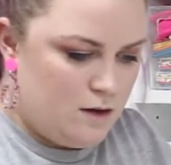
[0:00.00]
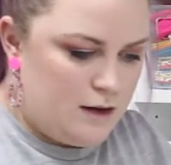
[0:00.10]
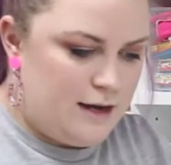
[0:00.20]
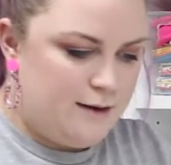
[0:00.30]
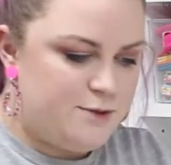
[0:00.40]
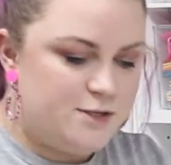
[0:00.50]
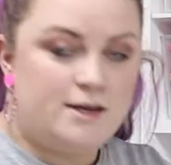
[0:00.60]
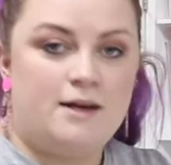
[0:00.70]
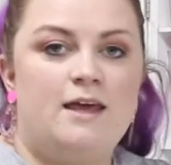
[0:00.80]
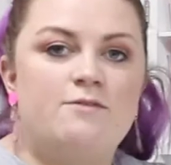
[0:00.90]
And I'm just
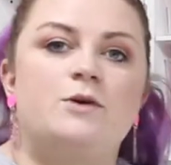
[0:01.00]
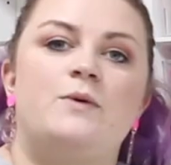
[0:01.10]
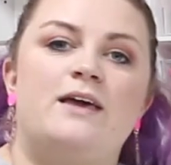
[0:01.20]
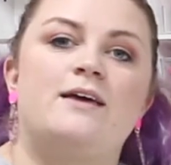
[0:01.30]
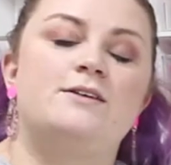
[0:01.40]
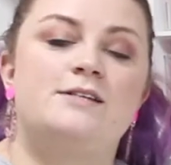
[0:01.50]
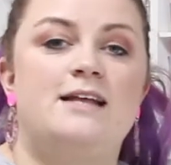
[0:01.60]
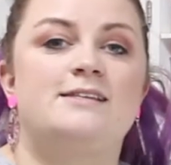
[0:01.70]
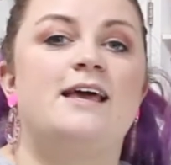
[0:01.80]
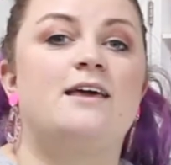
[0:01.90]
going to give a quick
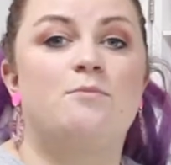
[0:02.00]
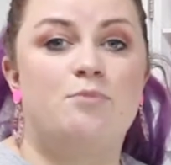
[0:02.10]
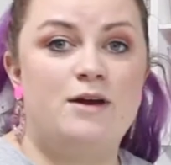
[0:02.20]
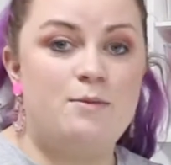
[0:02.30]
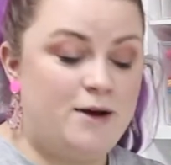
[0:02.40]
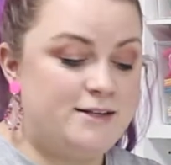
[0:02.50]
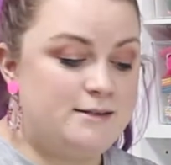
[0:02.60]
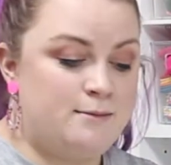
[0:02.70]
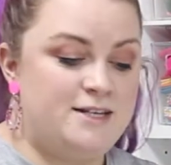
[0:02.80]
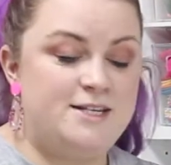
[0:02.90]
10-second pre-press
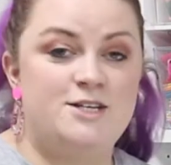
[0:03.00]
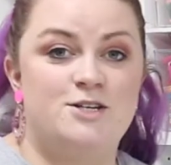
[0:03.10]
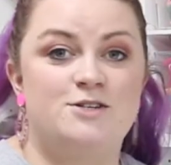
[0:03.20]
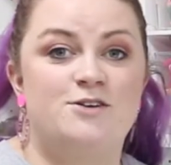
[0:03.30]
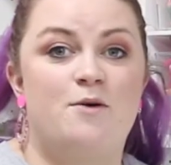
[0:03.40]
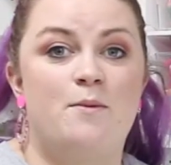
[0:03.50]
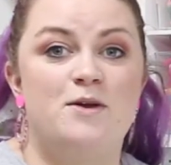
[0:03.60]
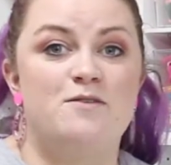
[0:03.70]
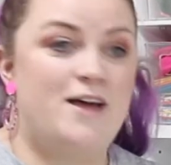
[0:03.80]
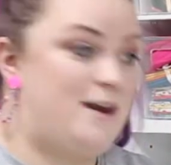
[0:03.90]
to my t-shirt to
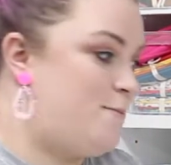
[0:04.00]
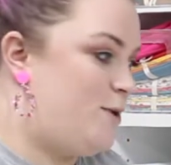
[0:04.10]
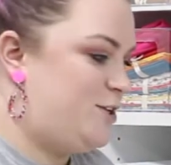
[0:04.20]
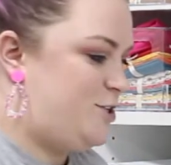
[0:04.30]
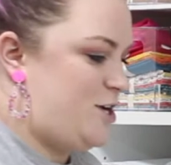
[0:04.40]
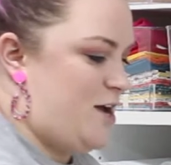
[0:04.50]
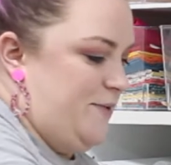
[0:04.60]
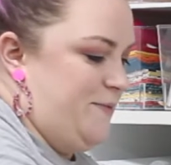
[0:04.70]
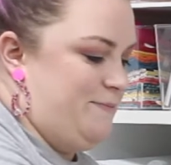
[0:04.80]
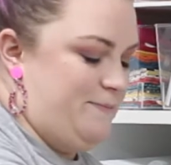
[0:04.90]
remove any moisture.
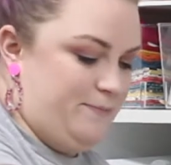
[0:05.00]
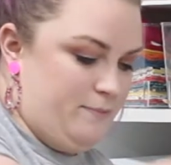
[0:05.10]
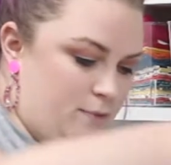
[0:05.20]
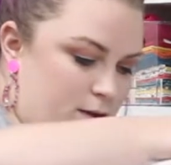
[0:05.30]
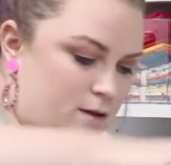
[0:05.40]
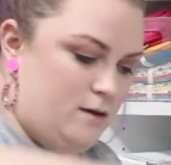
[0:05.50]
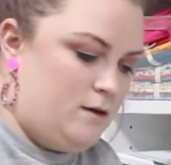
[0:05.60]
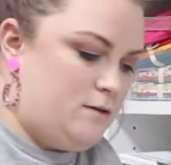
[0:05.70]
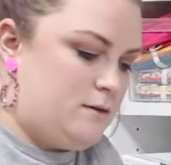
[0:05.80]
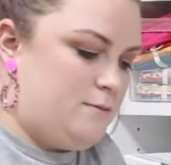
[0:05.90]

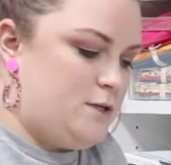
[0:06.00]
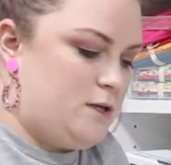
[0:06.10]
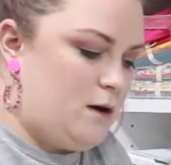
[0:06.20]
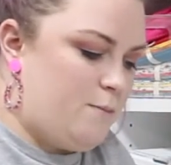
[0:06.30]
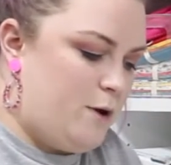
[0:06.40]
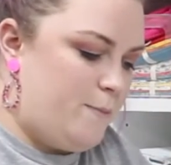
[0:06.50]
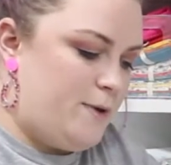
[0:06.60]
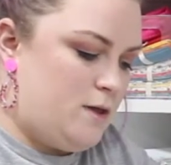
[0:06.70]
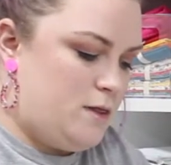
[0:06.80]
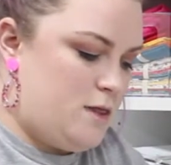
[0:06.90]
So I'm just going to pop
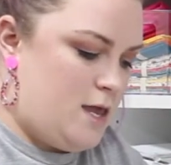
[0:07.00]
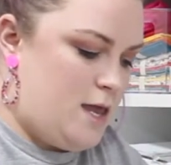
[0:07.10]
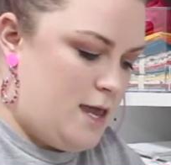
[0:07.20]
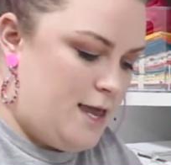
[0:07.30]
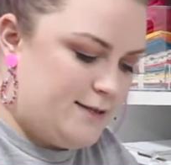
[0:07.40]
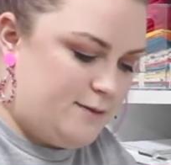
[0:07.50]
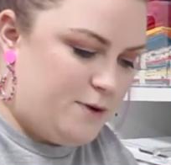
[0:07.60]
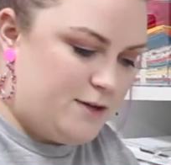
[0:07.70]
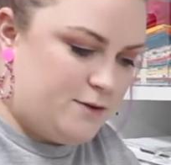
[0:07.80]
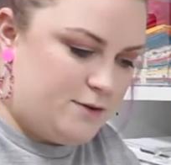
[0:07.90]
the Easy
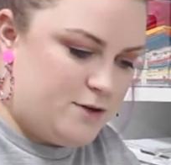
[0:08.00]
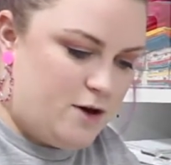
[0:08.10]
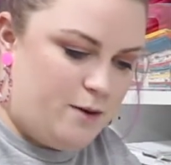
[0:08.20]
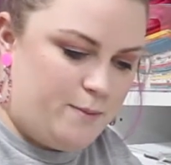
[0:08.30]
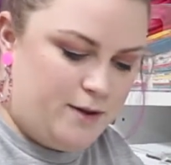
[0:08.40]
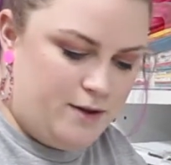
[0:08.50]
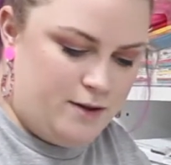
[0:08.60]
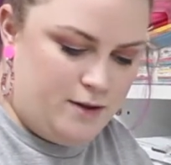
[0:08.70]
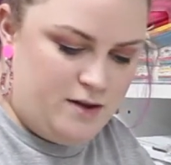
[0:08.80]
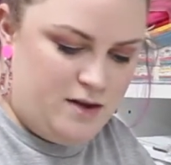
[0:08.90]
Press on top,
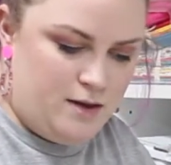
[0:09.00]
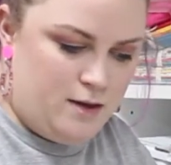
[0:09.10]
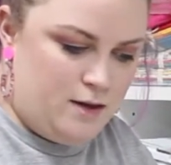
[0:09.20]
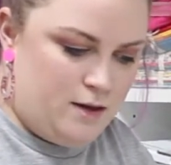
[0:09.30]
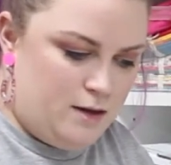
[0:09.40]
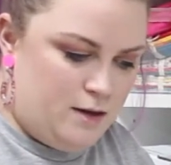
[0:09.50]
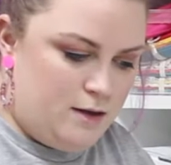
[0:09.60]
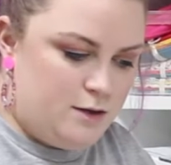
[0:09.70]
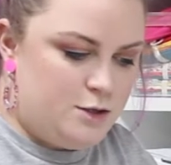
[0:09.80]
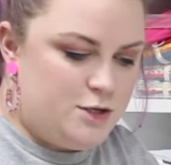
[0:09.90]

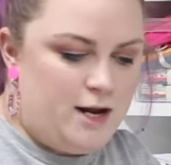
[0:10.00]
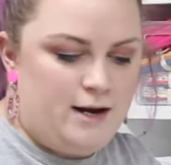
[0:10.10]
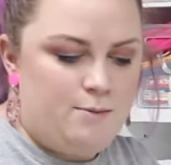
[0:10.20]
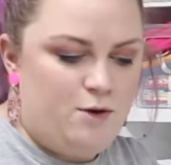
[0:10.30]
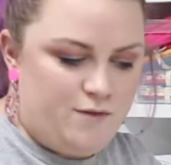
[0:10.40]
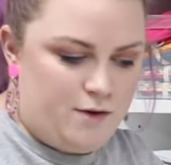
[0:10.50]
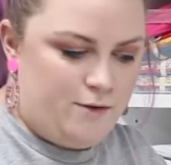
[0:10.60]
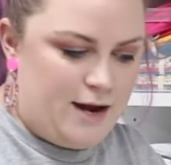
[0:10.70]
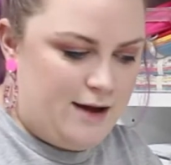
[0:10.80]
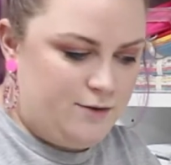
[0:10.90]
gently move it
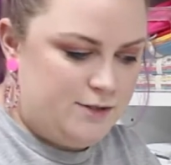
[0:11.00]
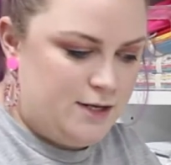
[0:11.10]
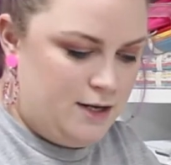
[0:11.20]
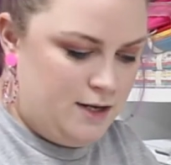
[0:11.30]
around